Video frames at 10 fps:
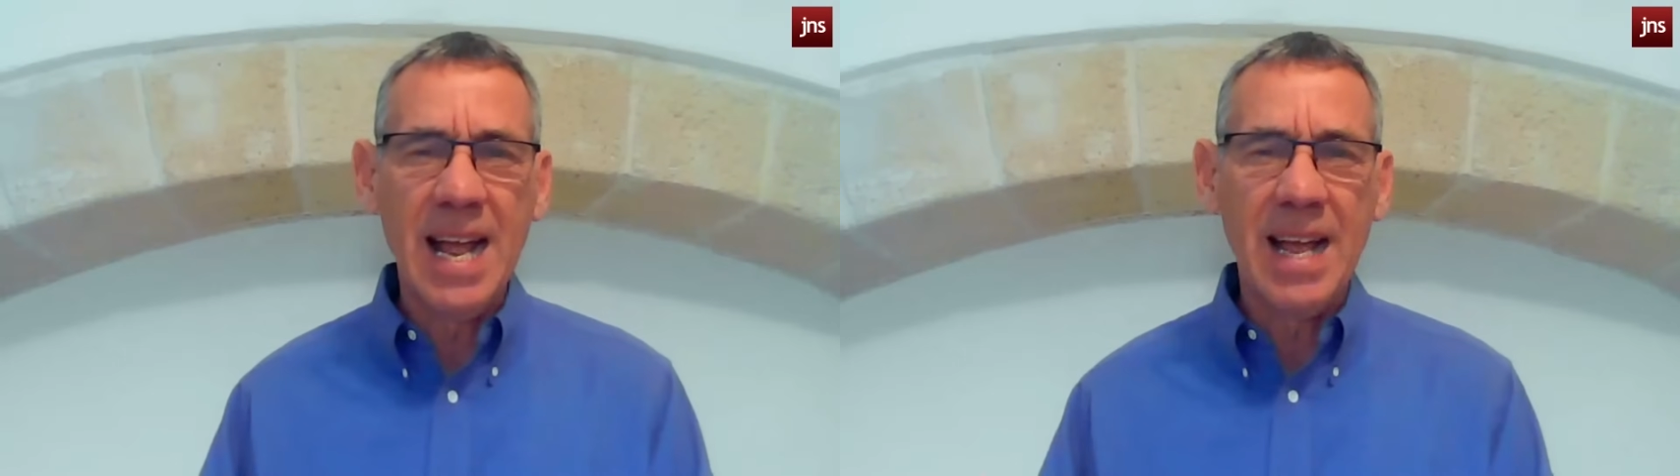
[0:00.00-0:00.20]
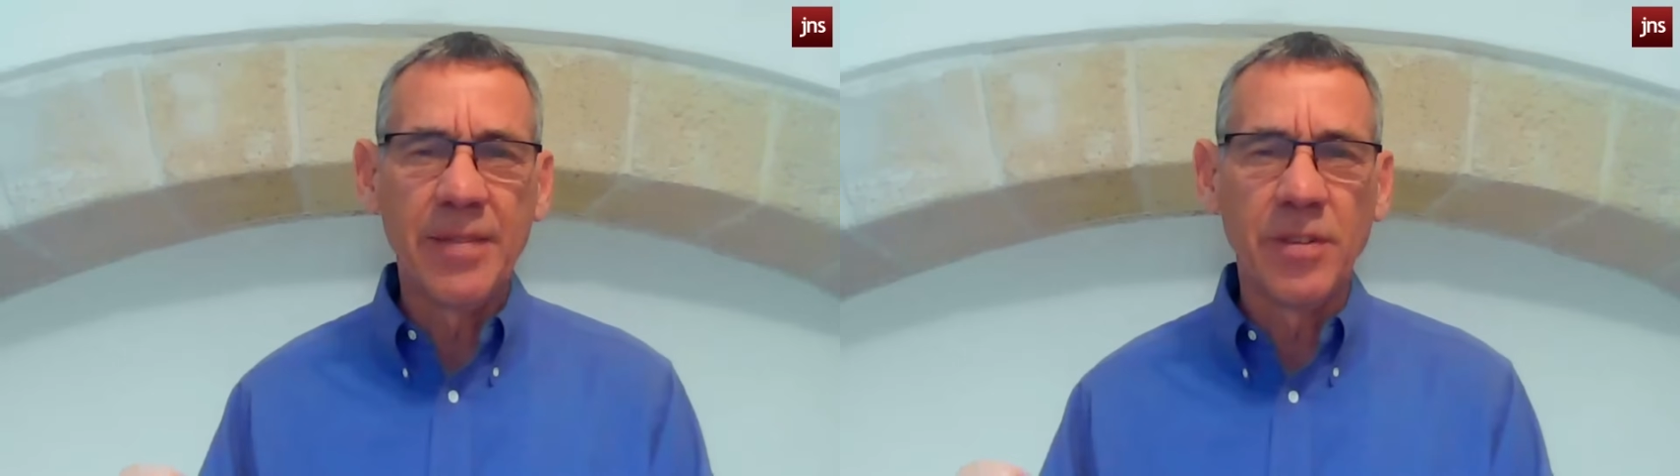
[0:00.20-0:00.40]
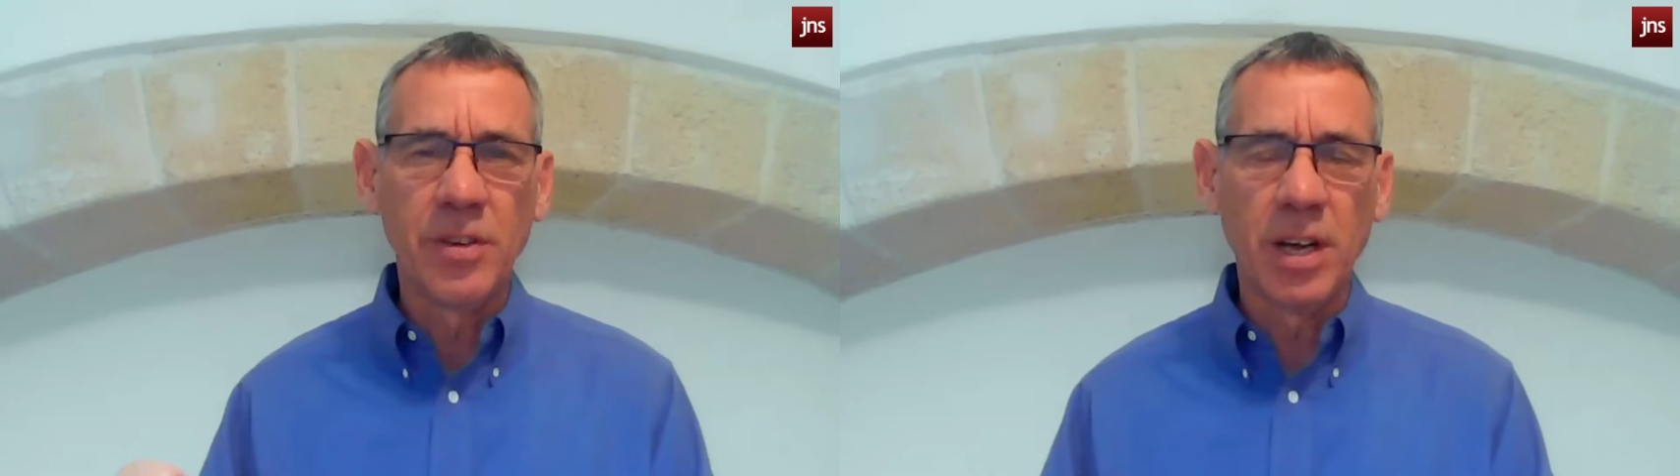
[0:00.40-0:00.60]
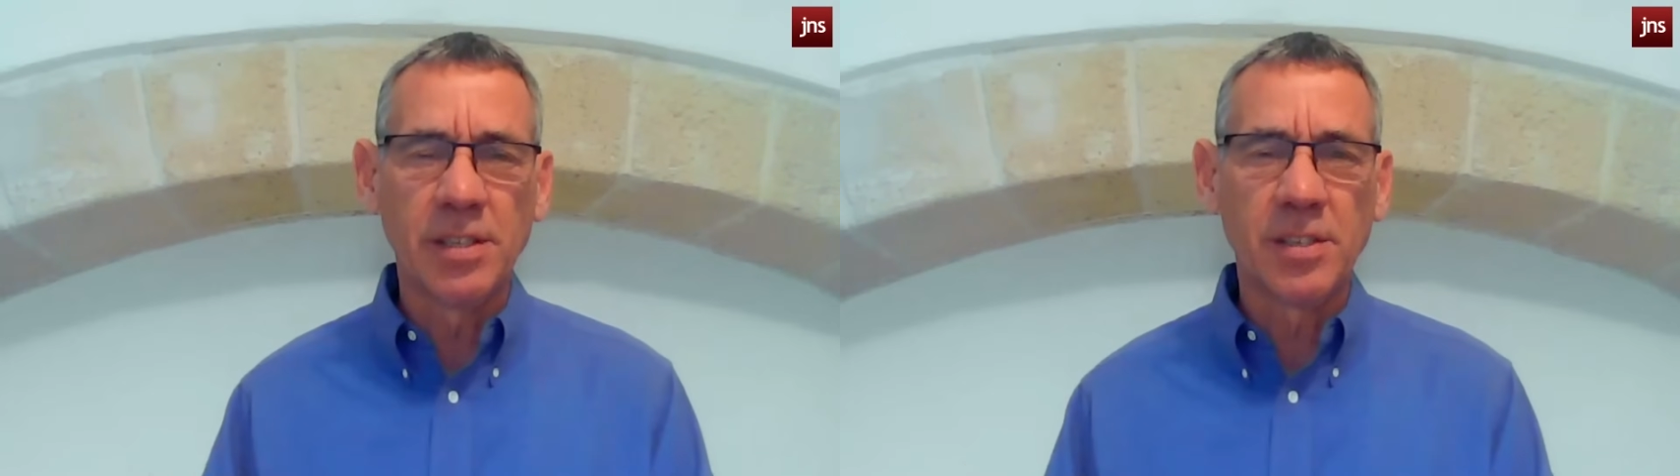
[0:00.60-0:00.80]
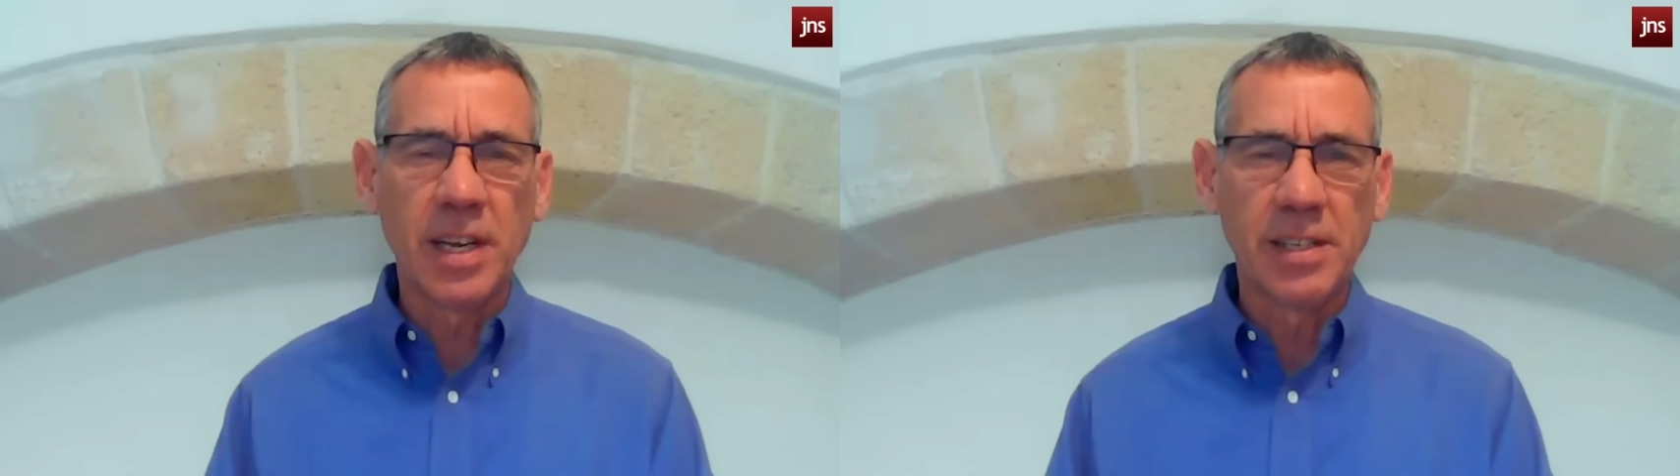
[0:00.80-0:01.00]
and the
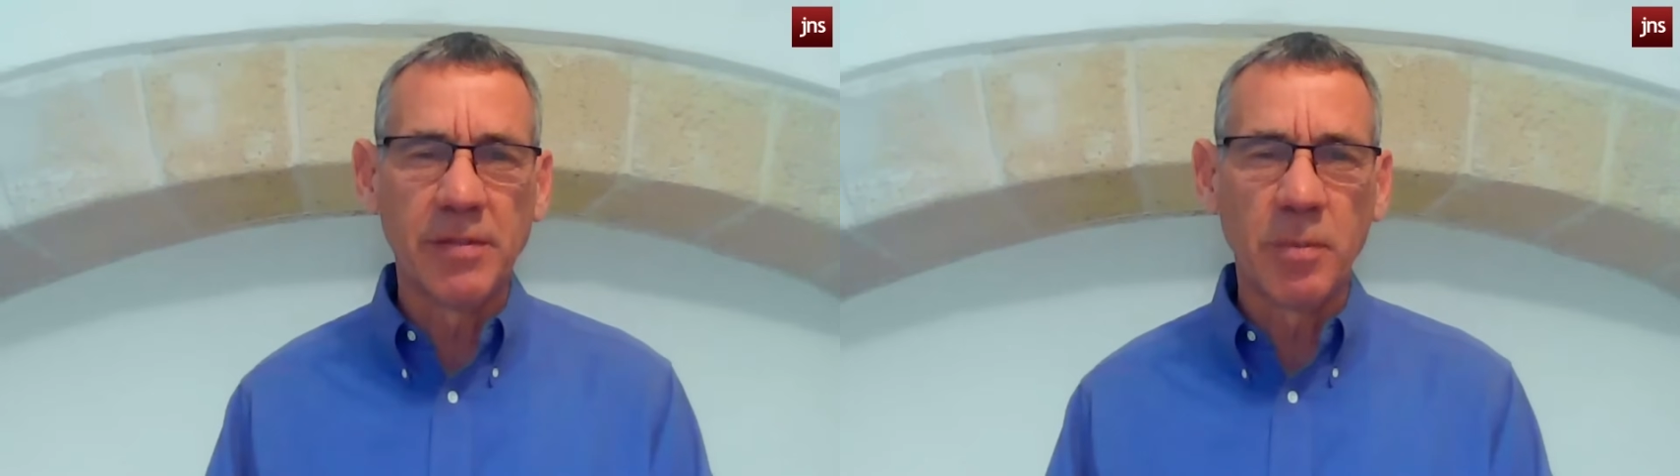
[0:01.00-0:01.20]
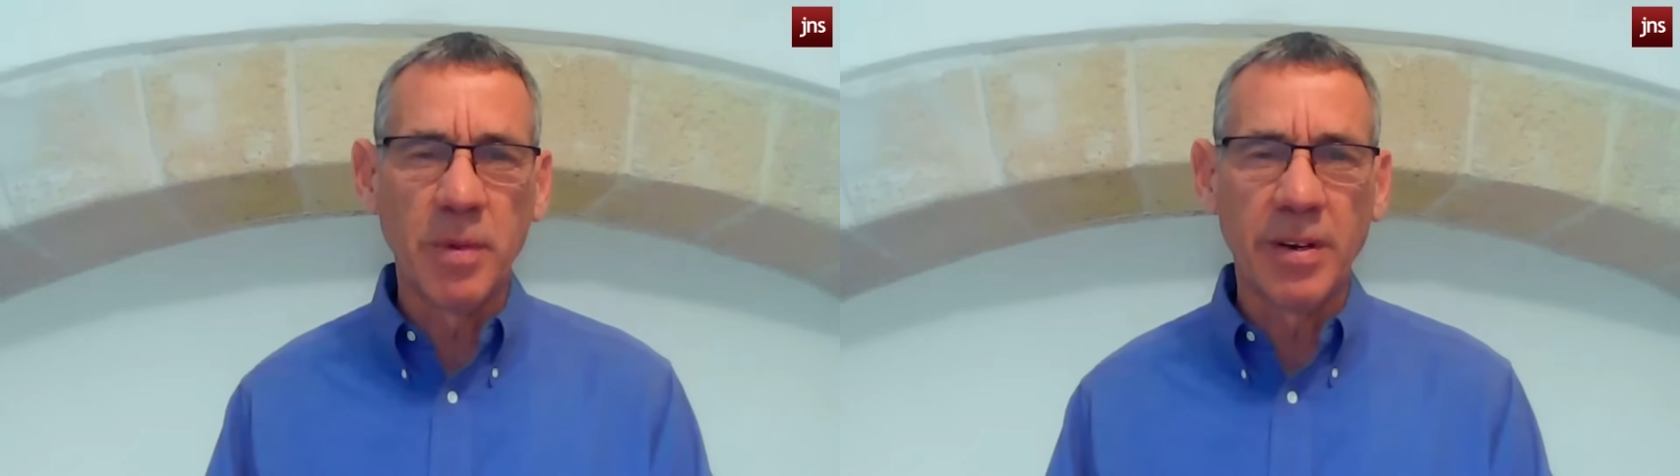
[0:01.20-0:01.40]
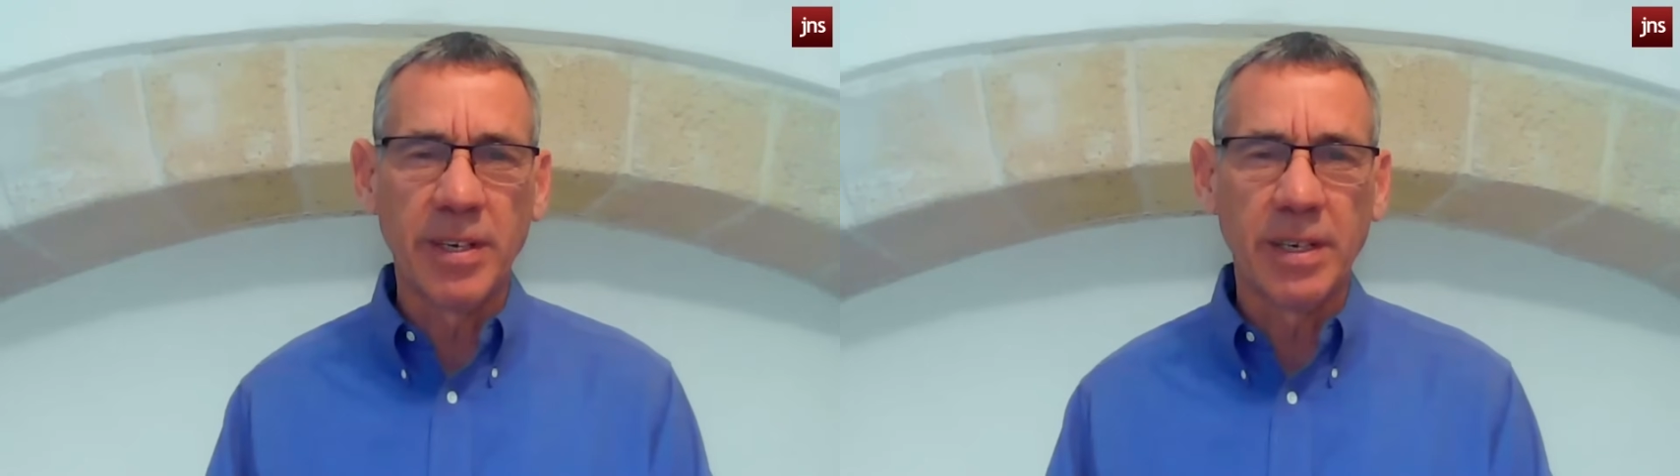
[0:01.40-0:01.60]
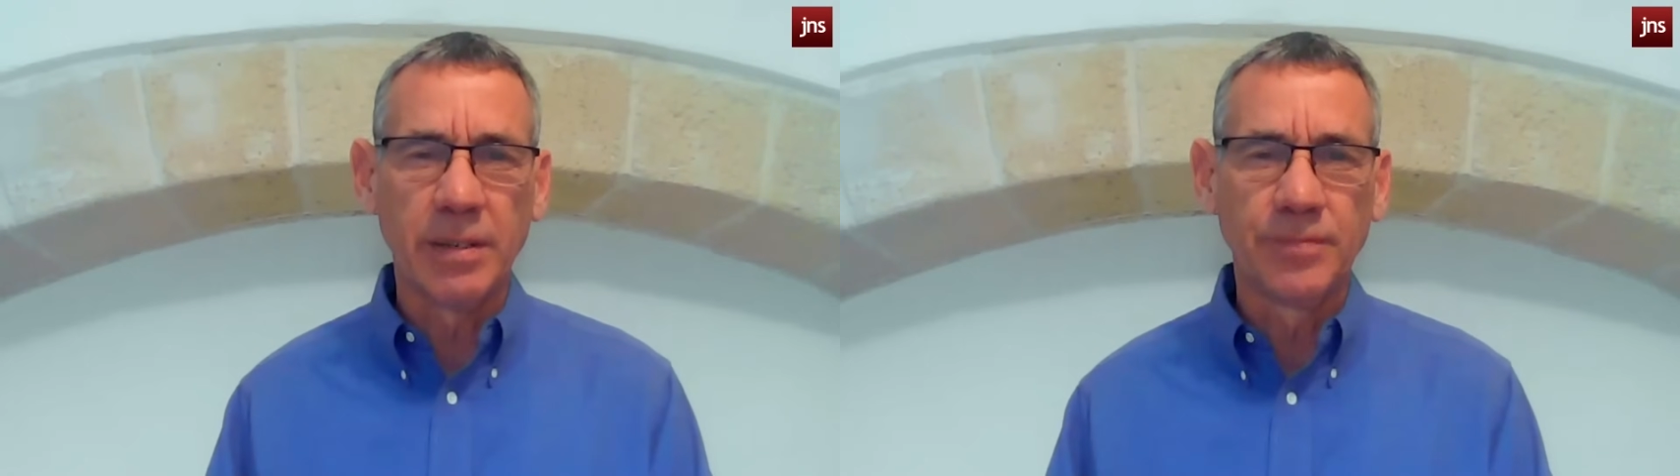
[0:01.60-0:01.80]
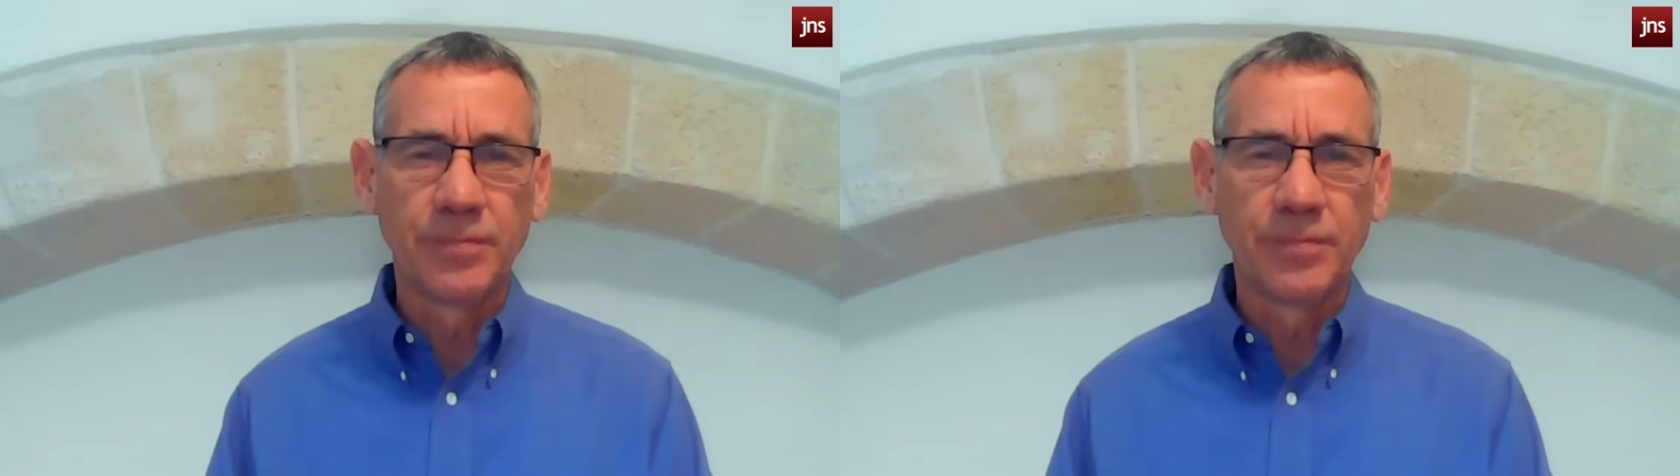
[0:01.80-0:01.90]
United States of America.